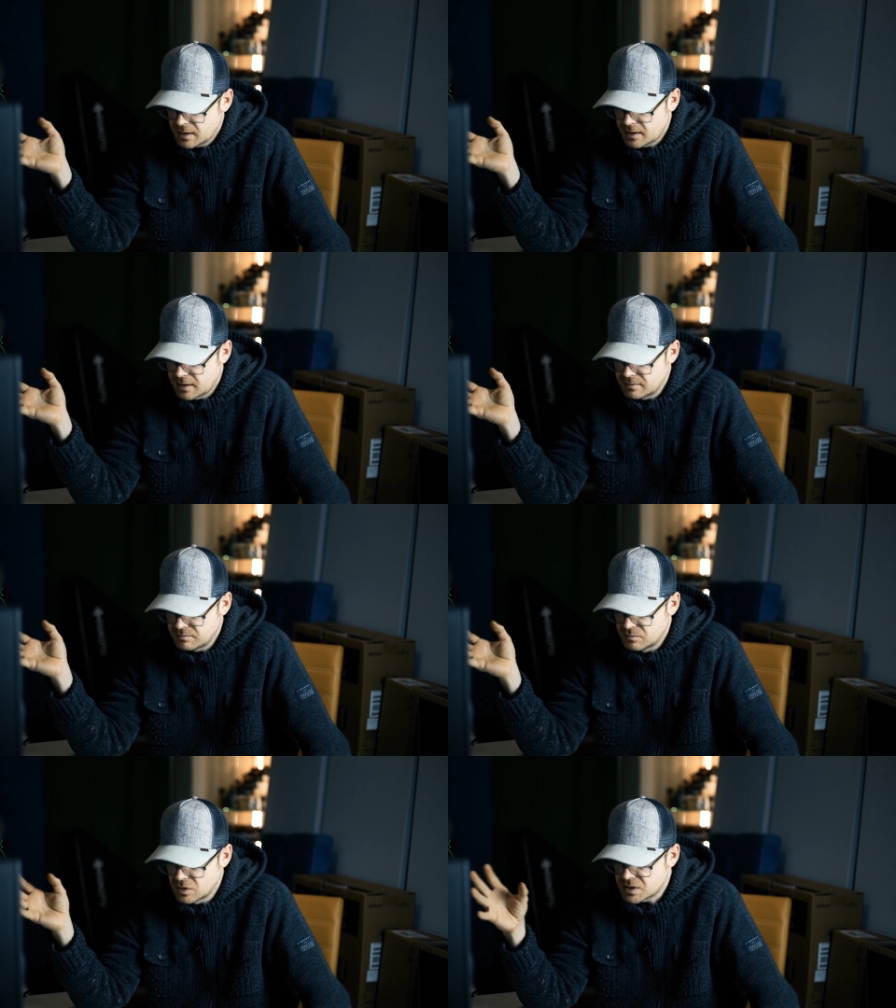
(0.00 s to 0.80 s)
and
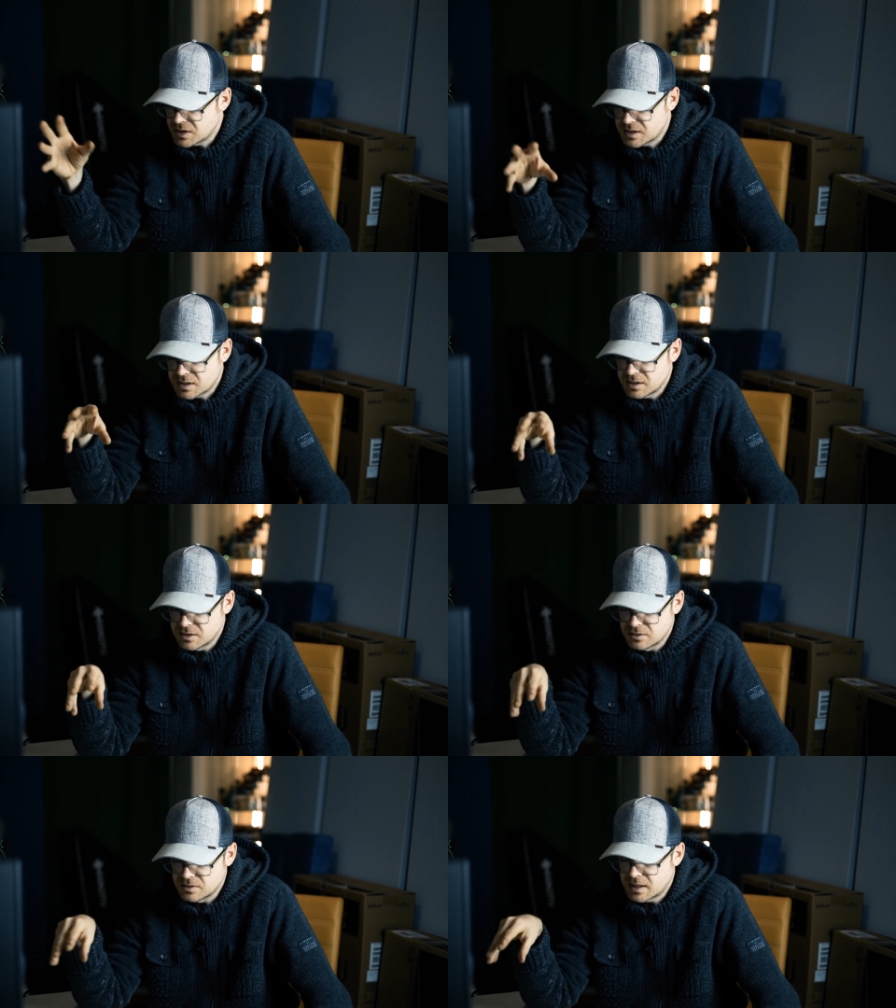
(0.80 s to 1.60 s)
musks, you
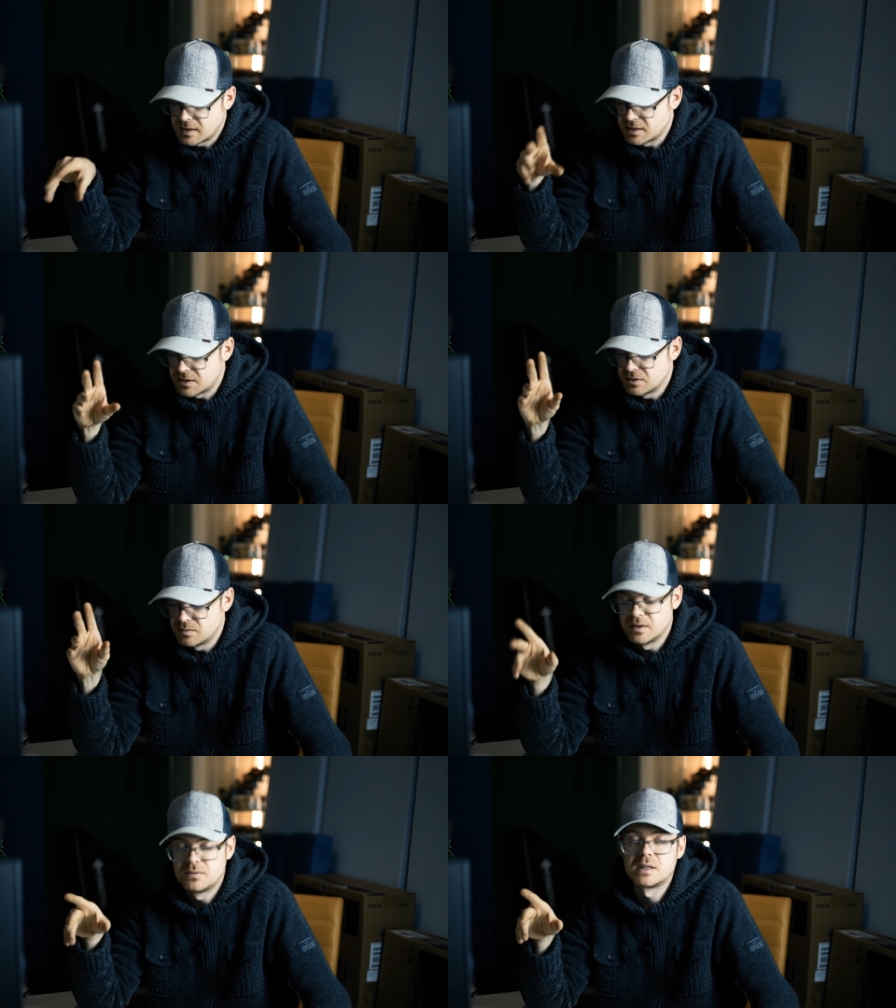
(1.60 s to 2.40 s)
know, tend to
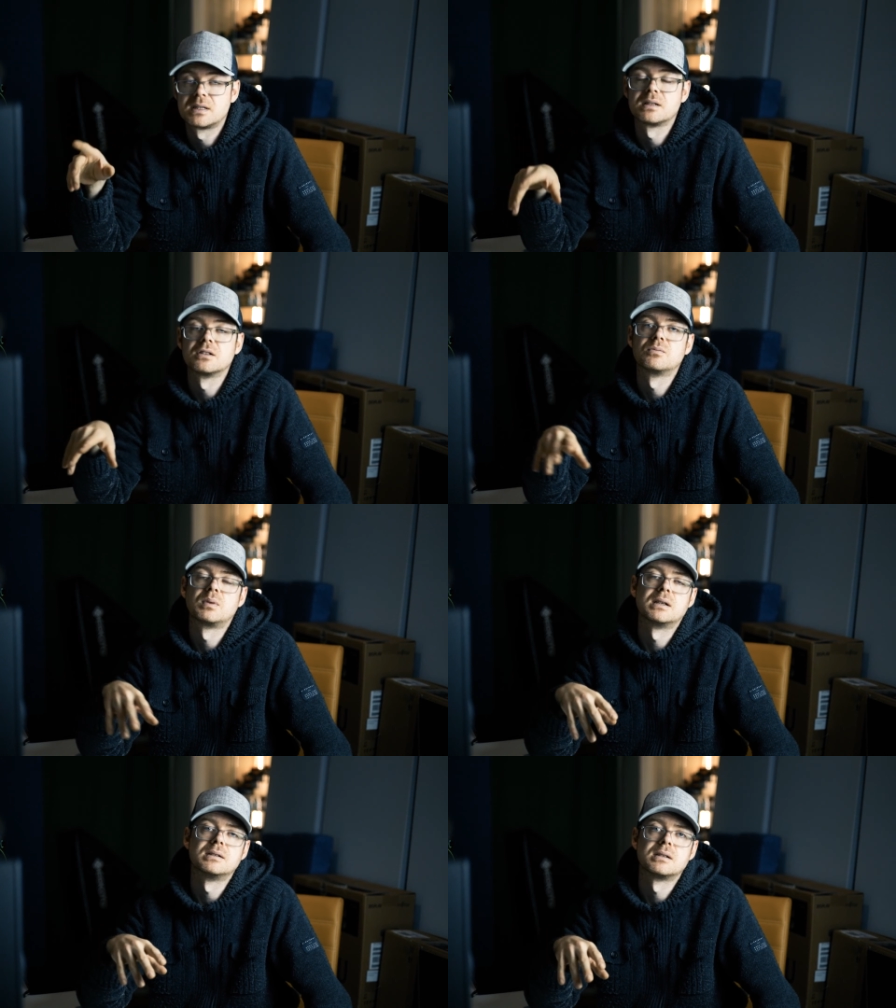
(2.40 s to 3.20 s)
be fixative
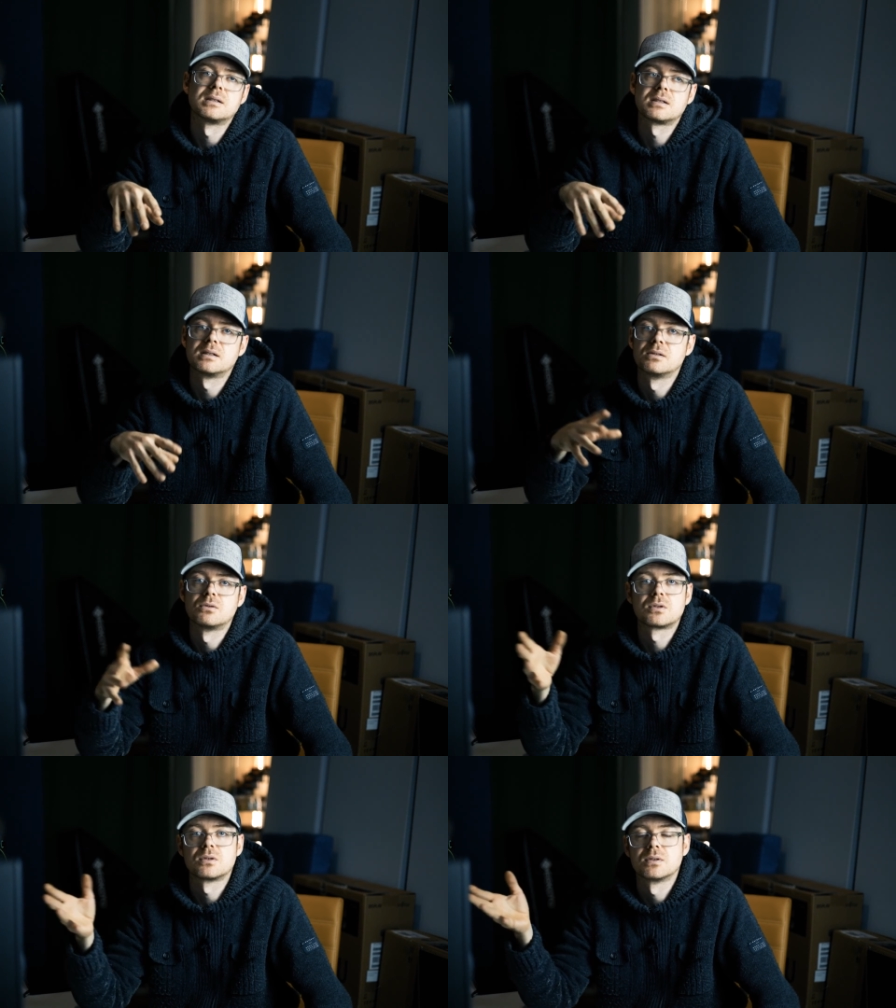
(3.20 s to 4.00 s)
blenders, and they're
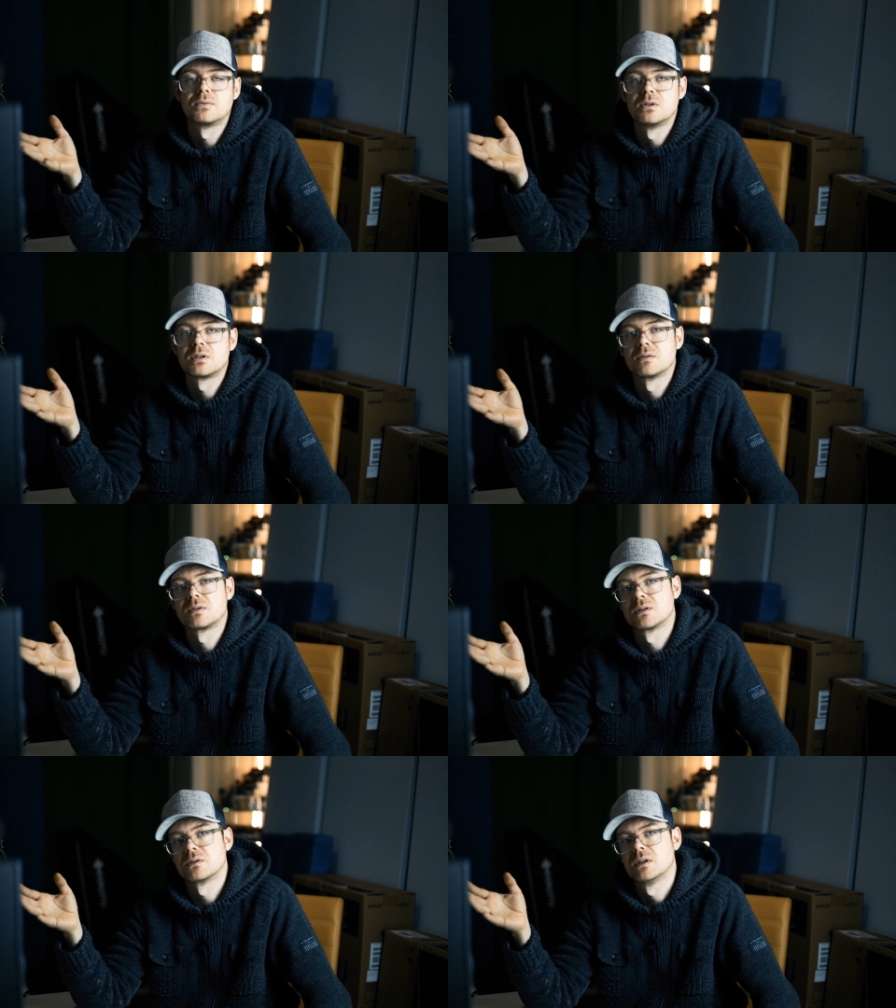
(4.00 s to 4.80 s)
also diffusive.
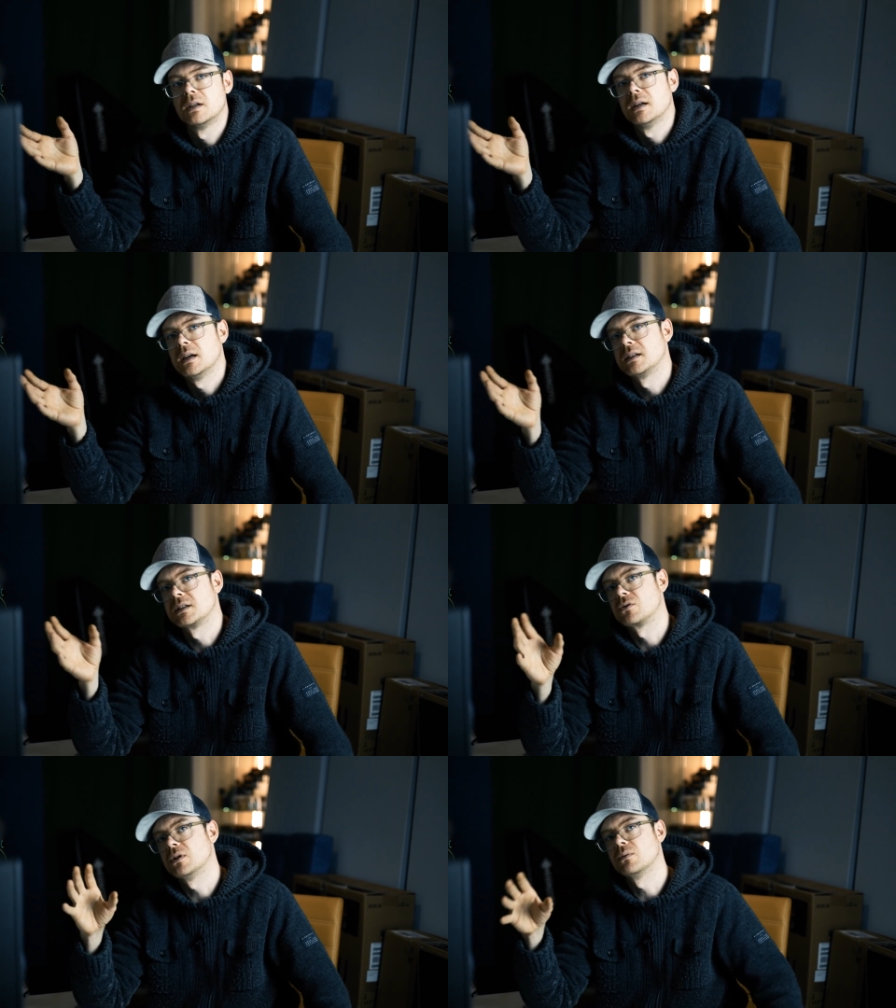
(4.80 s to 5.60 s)
So it's
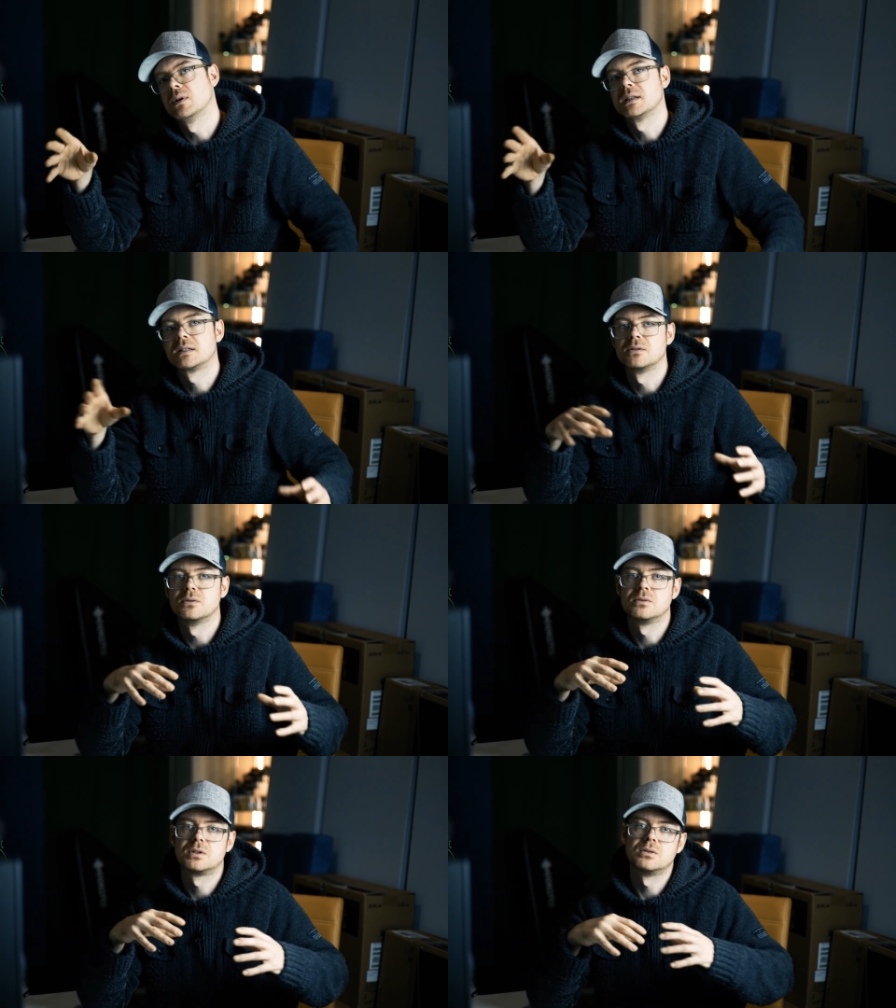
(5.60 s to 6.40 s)
a great way to